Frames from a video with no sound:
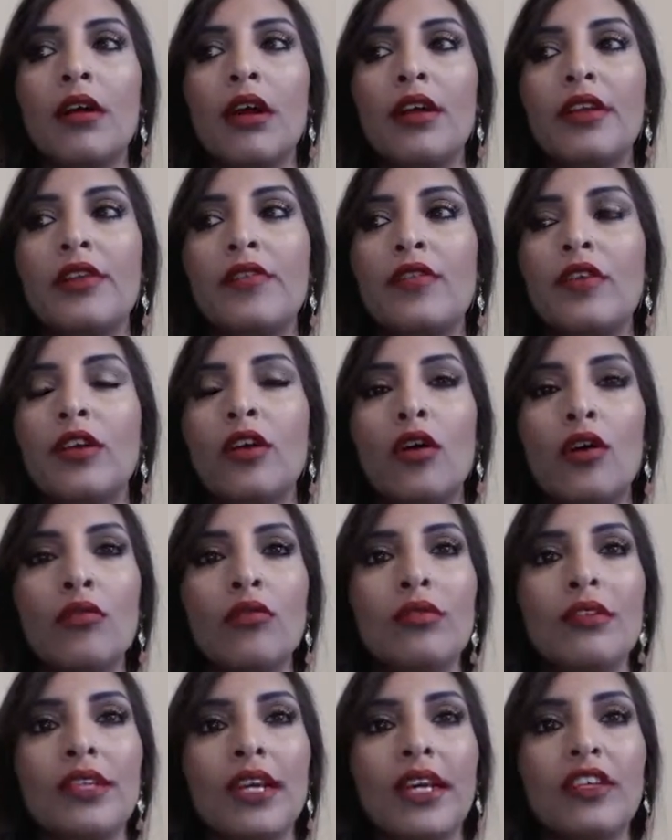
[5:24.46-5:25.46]
kind of a
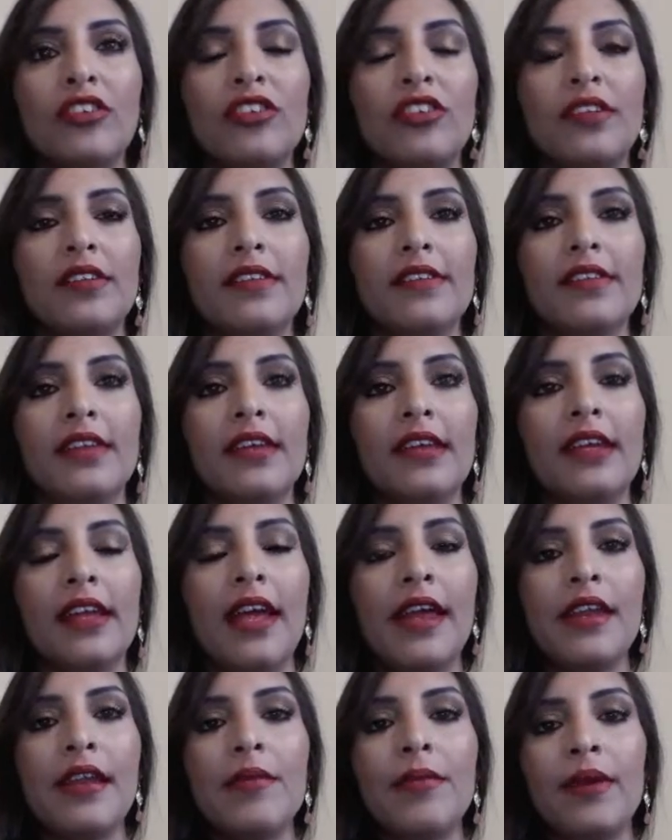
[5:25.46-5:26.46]
gold textured skin
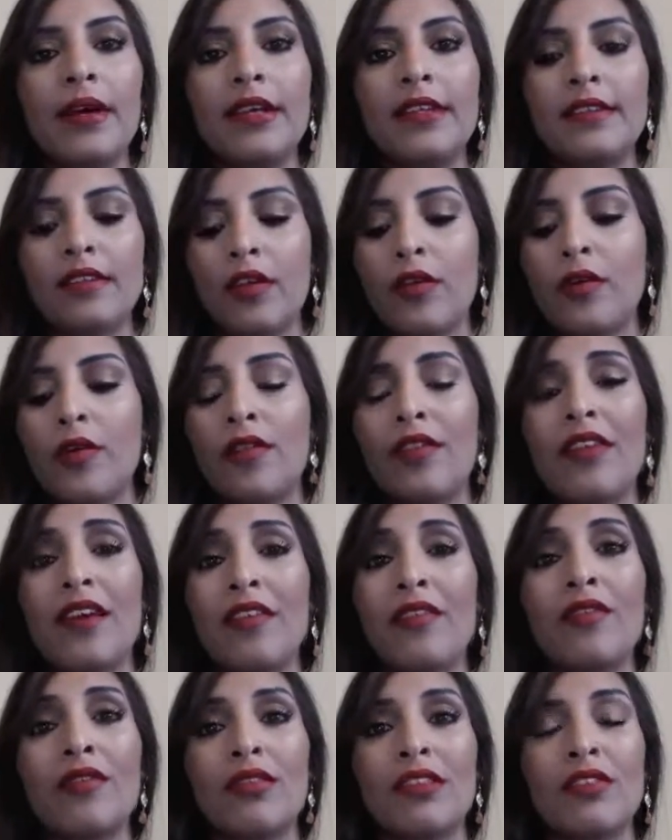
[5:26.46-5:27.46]
anyway, so
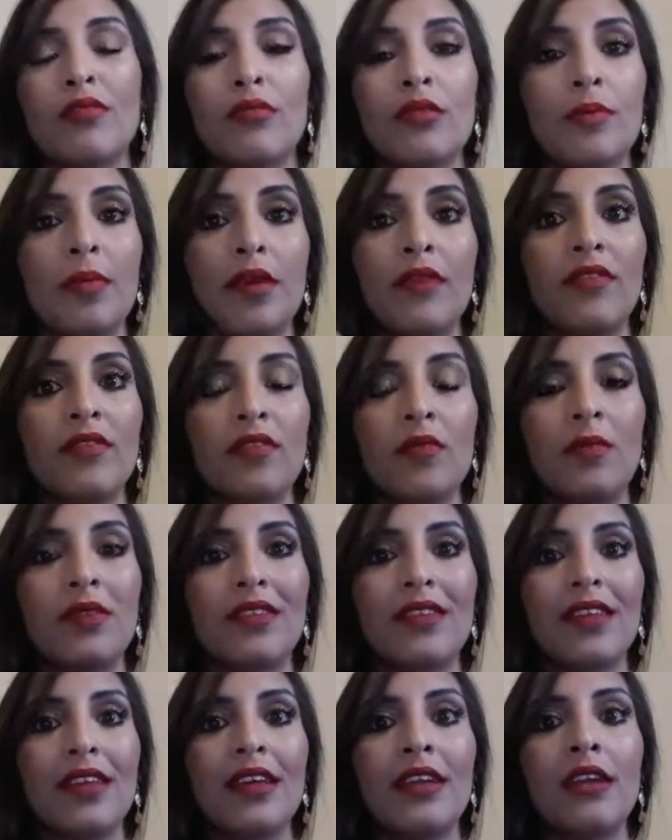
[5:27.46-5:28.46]
I thought this was perfect for
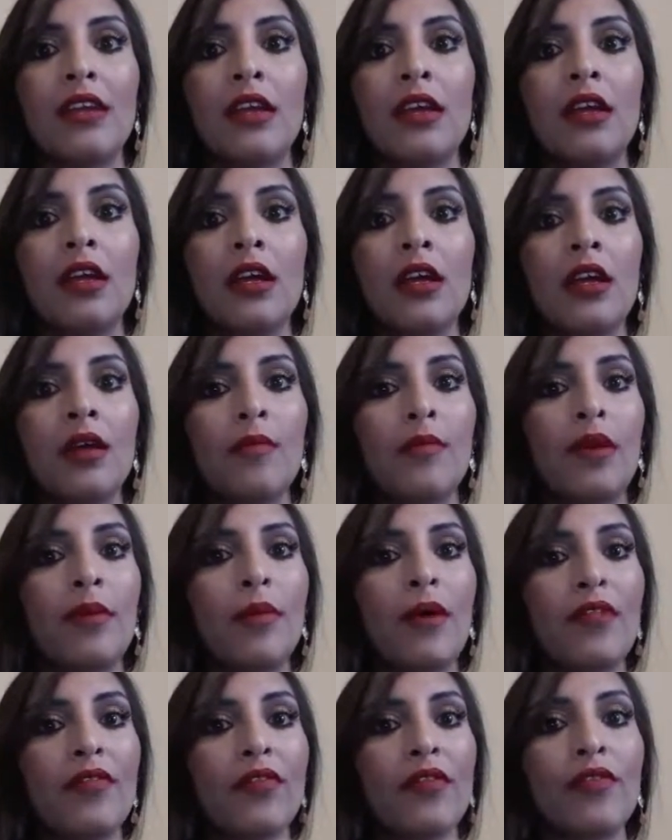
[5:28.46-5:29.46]
my skin, my
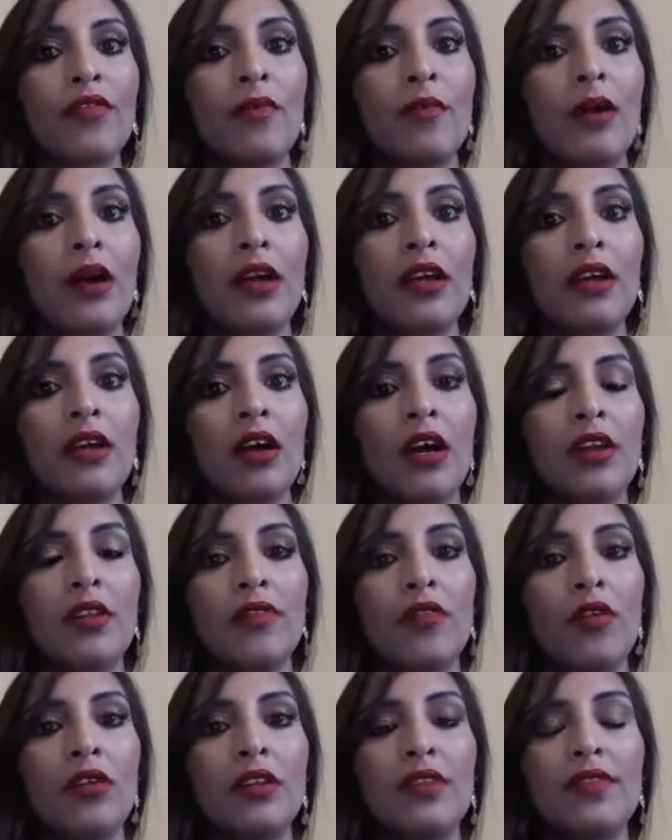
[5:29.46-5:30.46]
perfect for my
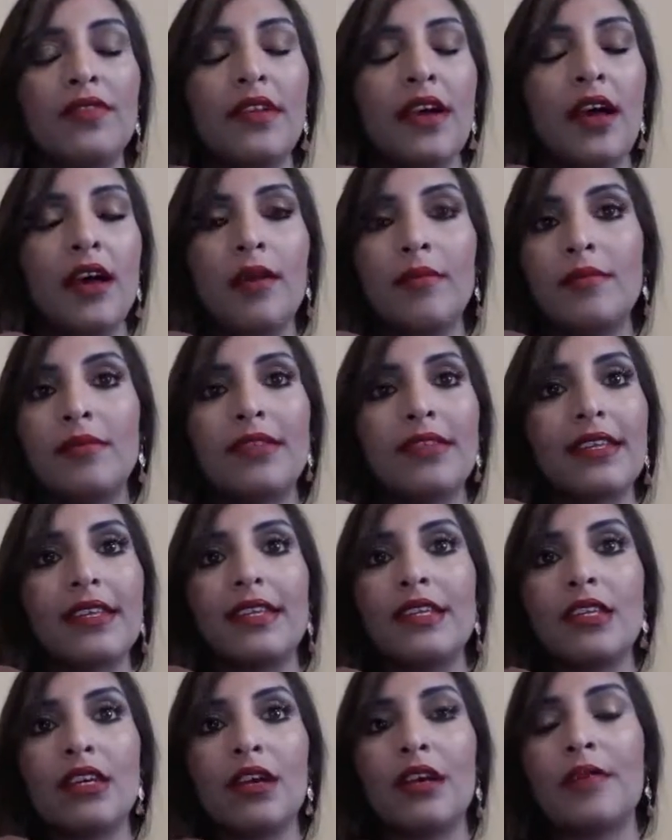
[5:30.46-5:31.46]
kind of olive
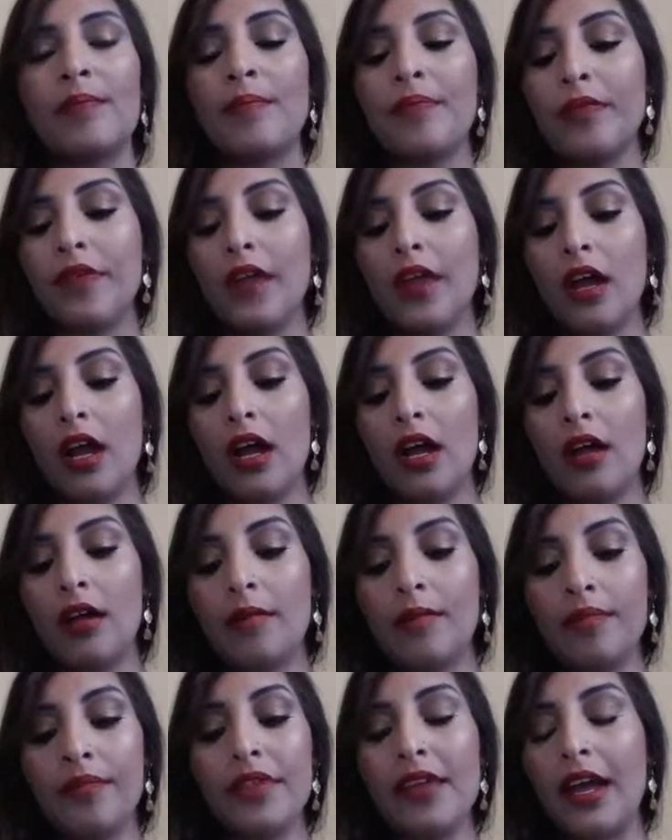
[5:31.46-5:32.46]
skin tone.
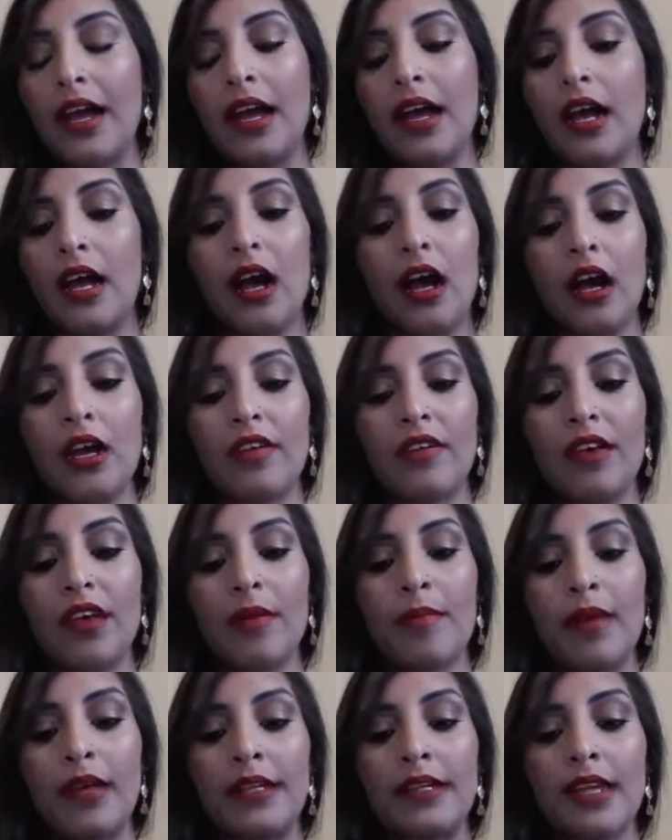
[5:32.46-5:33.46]
Yeah, I highly
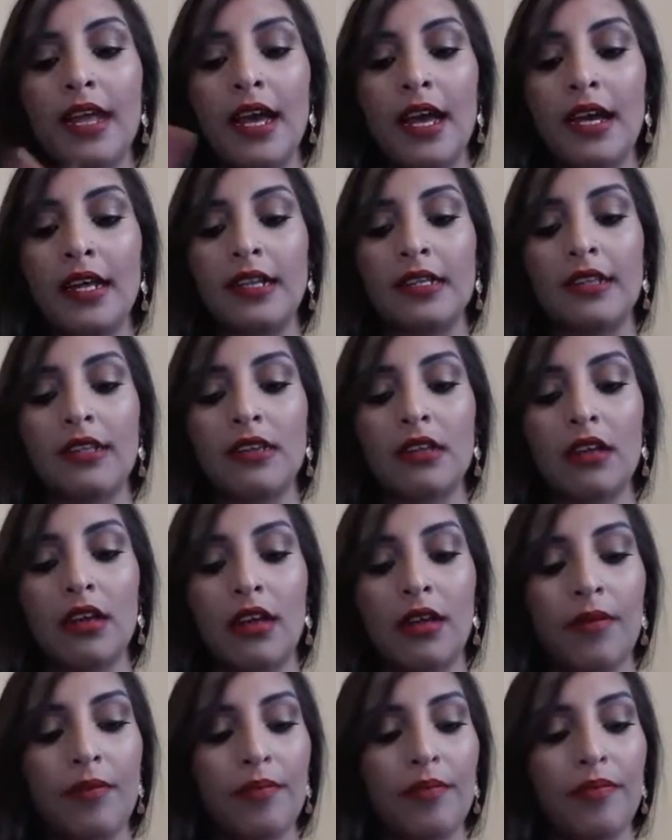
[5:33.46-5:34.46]
recommend.
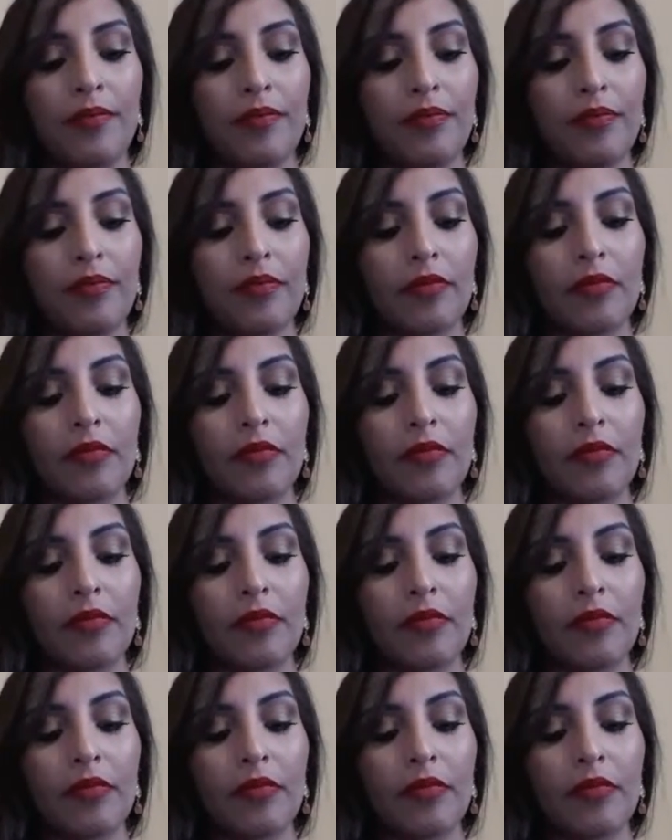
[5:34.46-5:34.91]
And